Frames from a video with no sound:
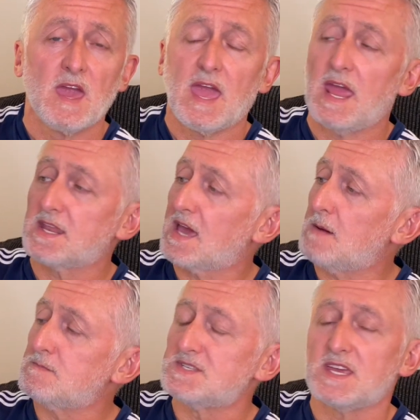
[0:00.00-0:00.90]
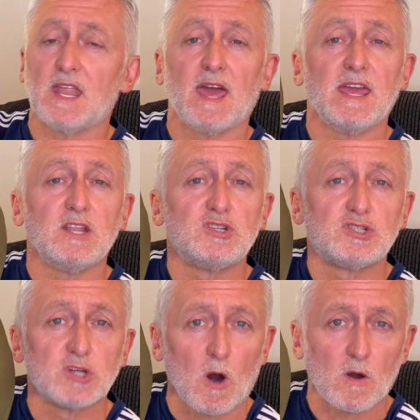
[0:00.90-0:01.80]
It comes in a
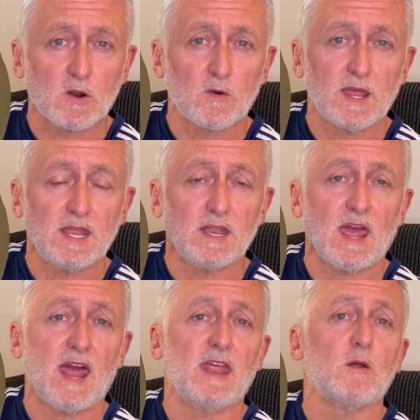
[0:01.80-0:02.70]
dark green, and it